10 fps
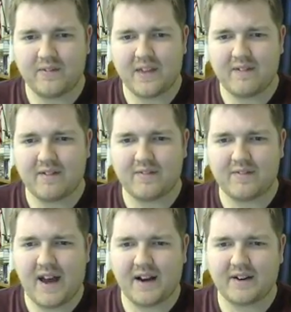given
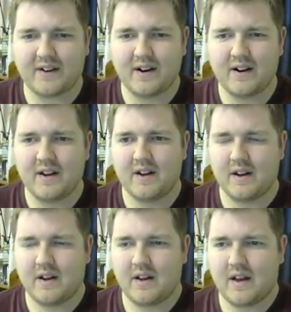factor,
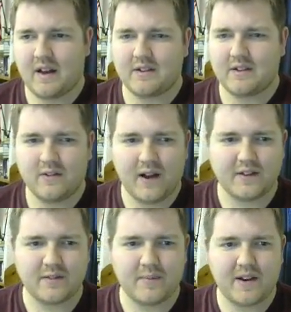
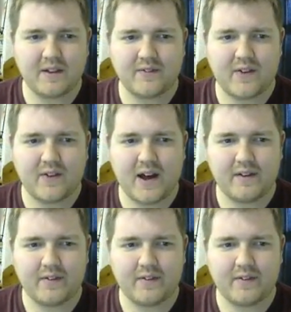2x minus 5.